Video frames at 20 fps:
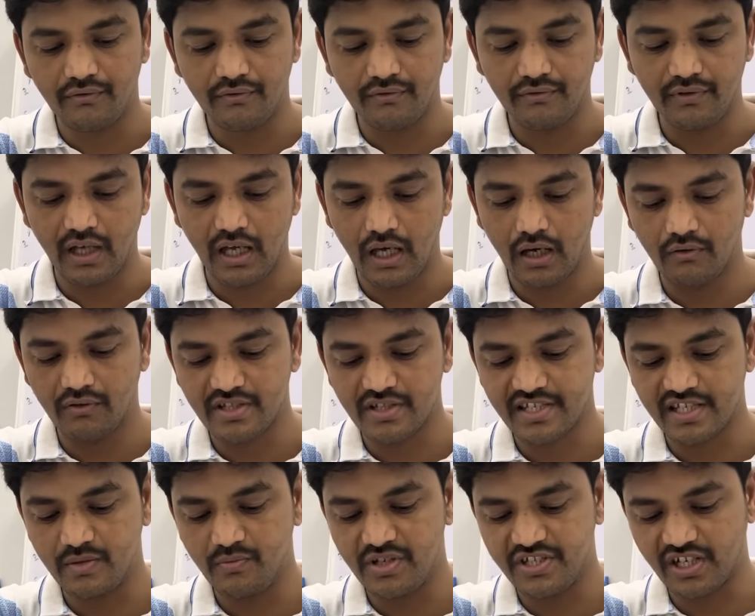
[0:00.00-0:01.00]
we have a
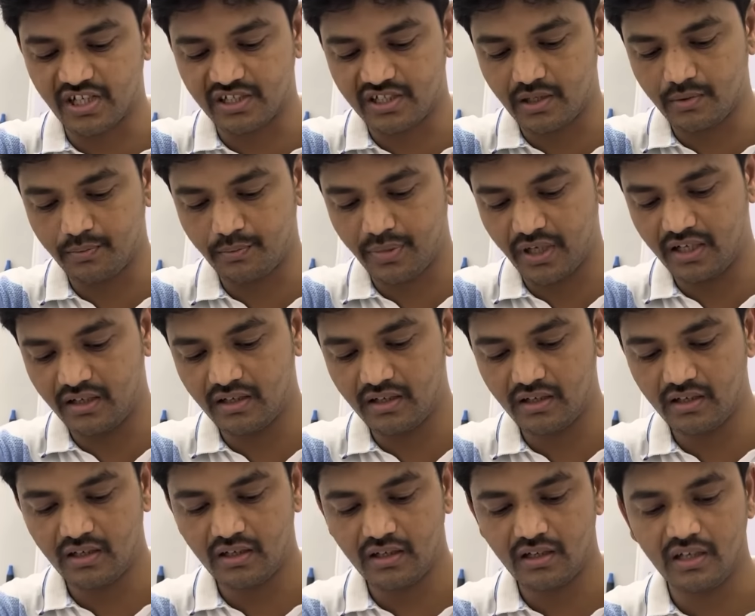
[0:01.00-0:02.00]
SIM ejector pin
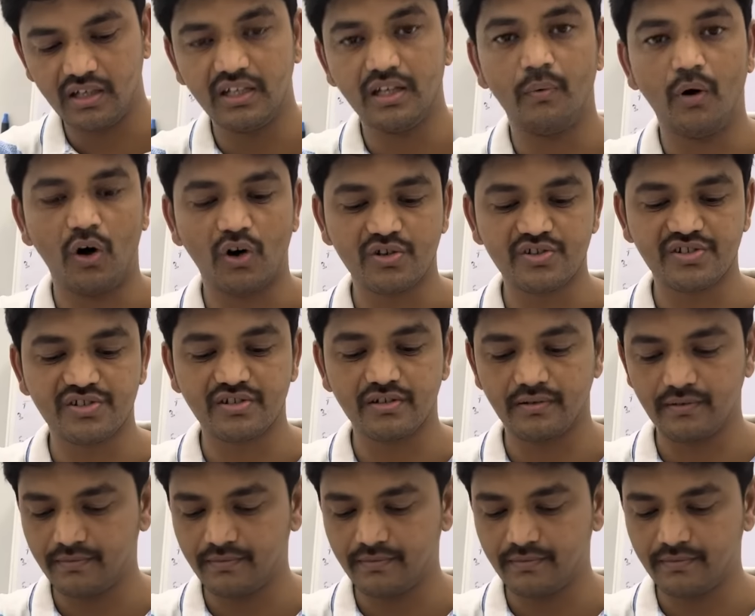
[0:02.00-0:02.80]
in the box.